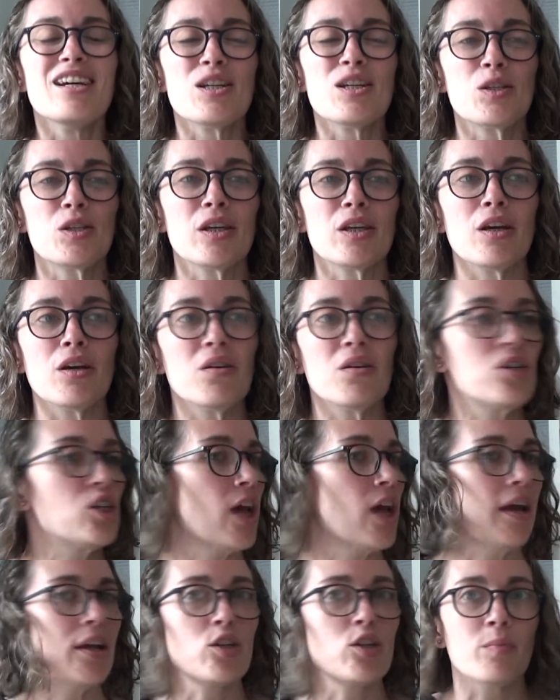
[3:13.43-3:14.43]
to
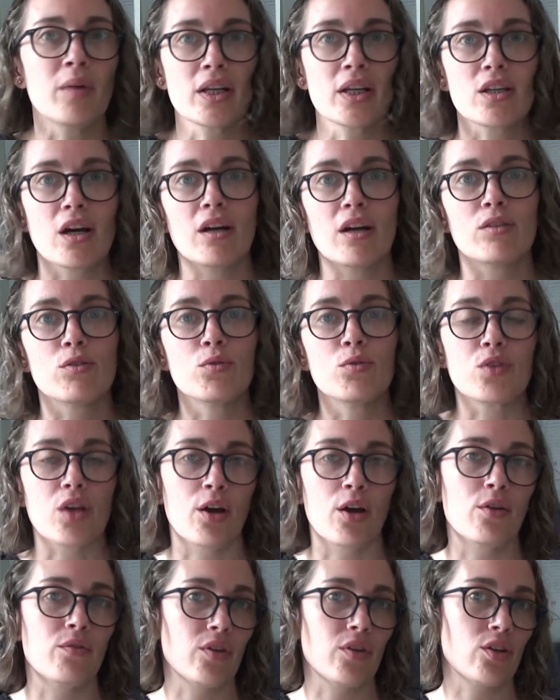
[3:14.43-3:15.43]
change my titles
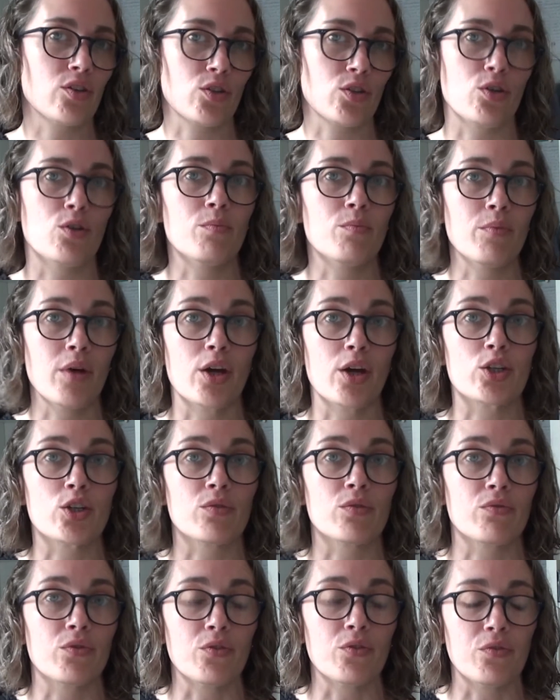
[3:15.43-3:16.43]
over to
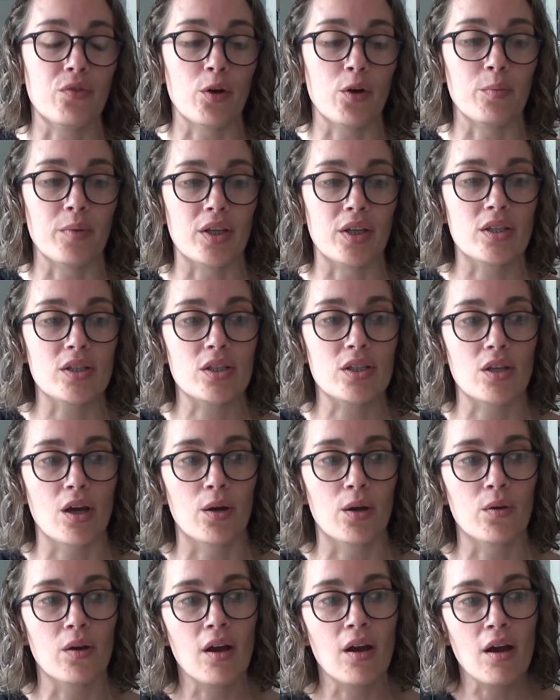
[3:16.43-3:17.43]
merchant fulfillment.
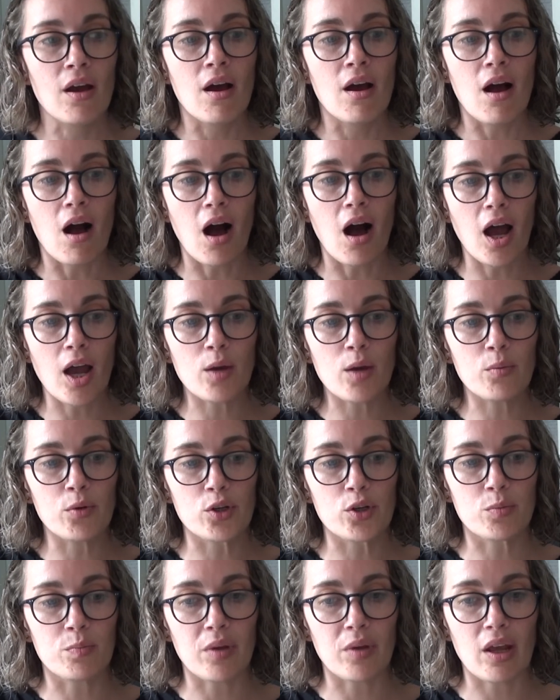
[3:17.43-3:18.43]
So I
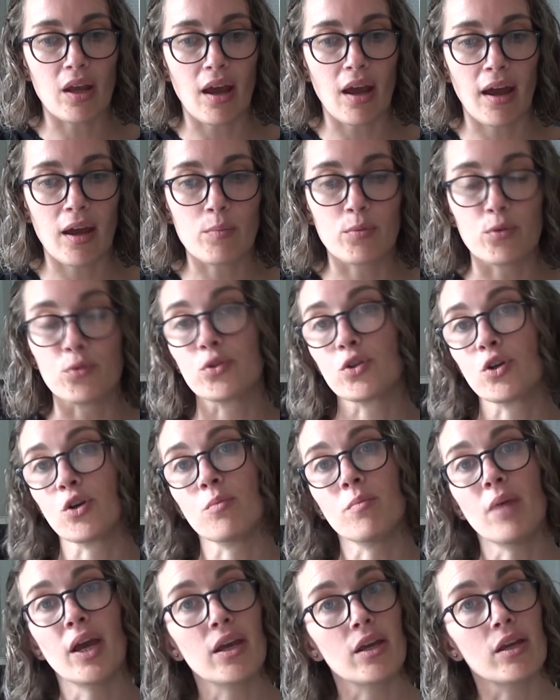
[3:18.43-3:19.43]
would be able to
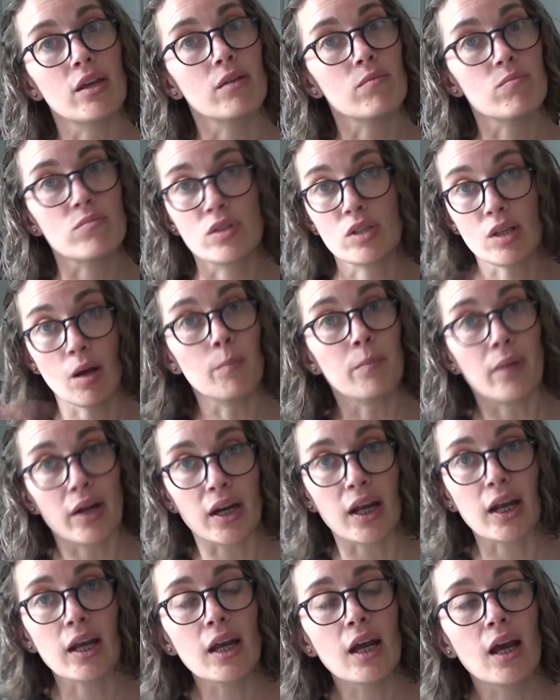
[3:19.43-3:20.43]
make some
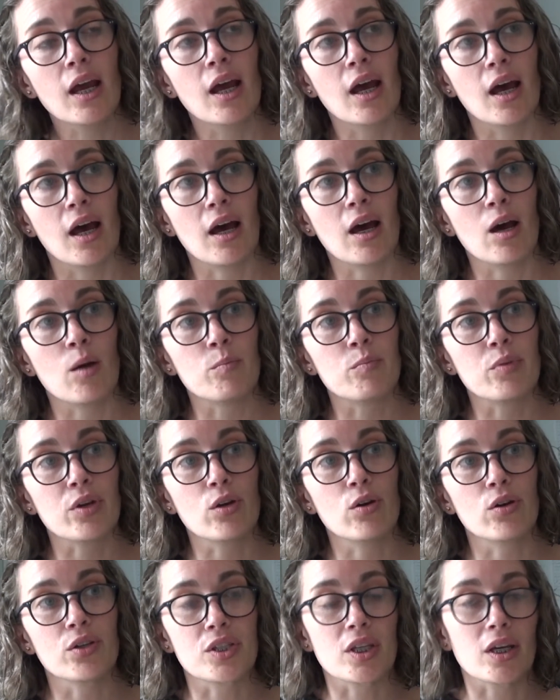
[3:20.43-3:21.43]
money
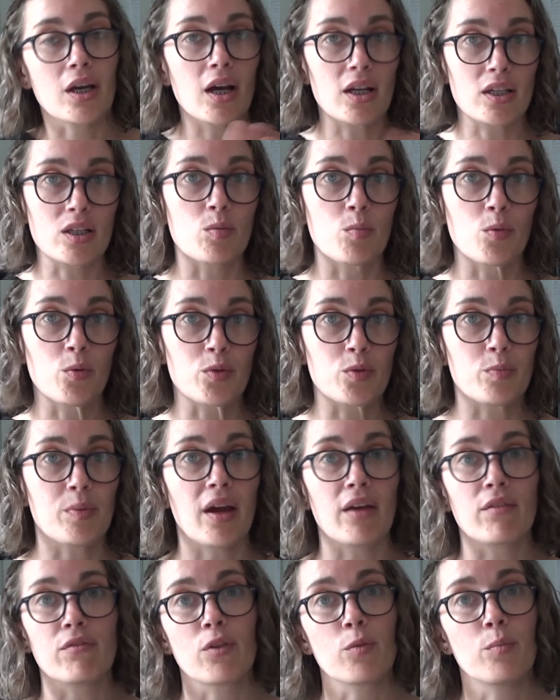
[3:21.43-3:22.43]
because the customer was
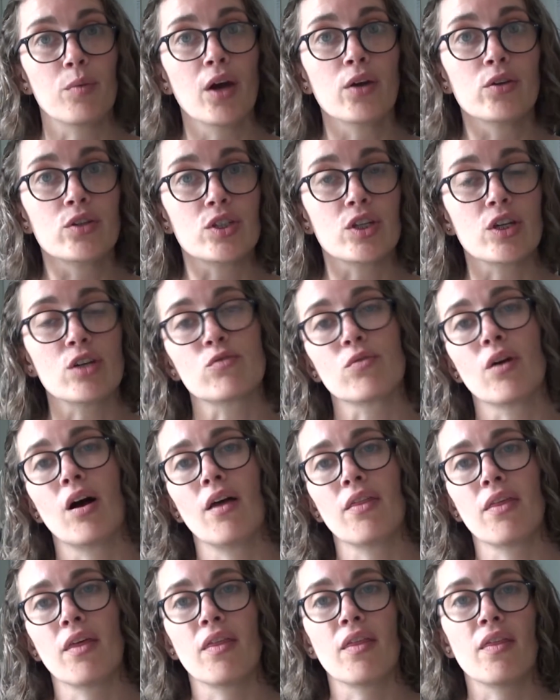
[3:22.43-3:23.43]
paying for the postage
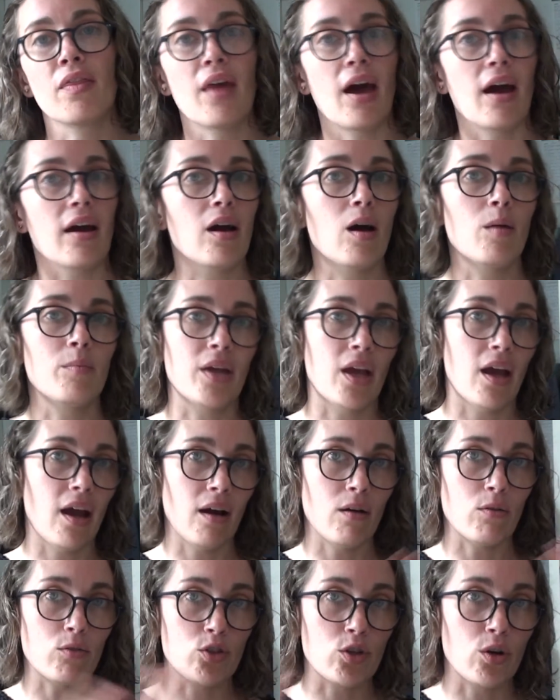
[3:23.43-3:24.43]
rather than that coming
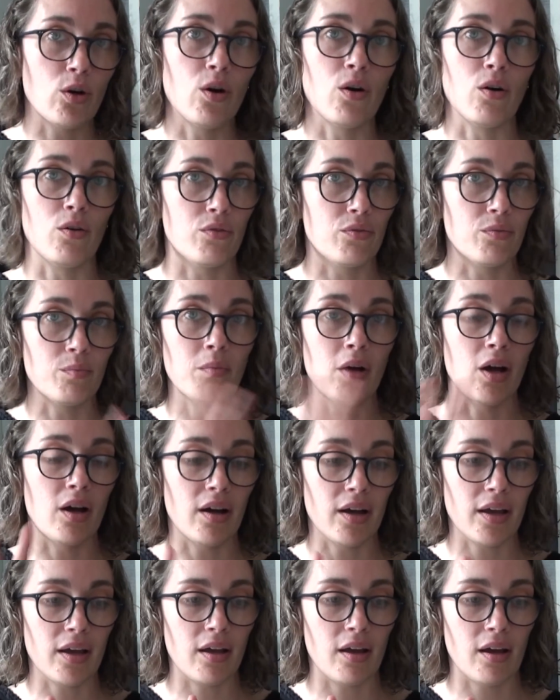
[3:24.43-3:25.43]
out of
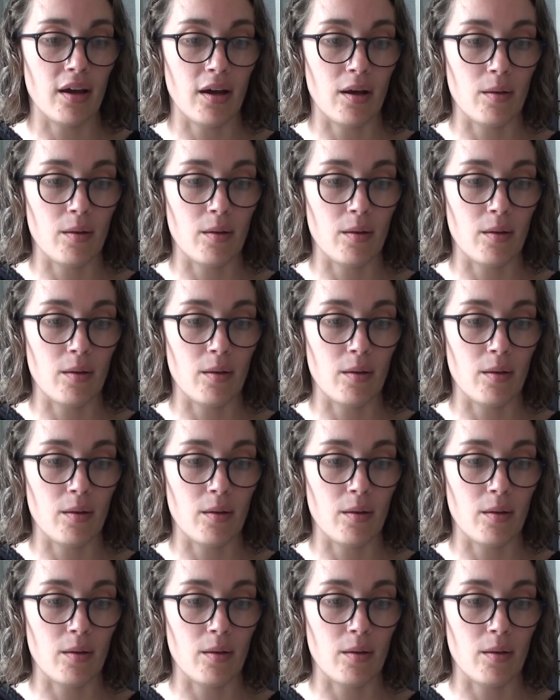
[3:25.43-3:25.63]
my